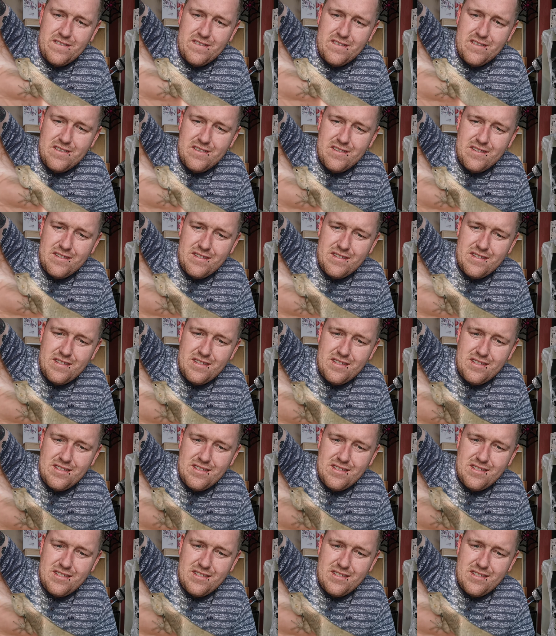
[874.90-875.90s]

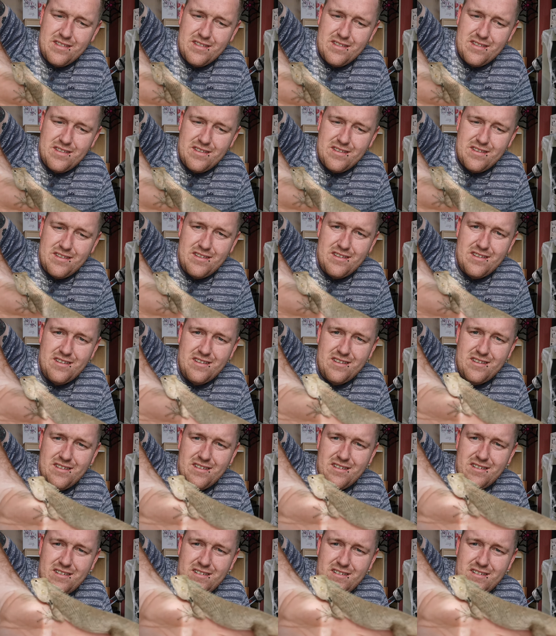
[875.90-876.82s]
(silence)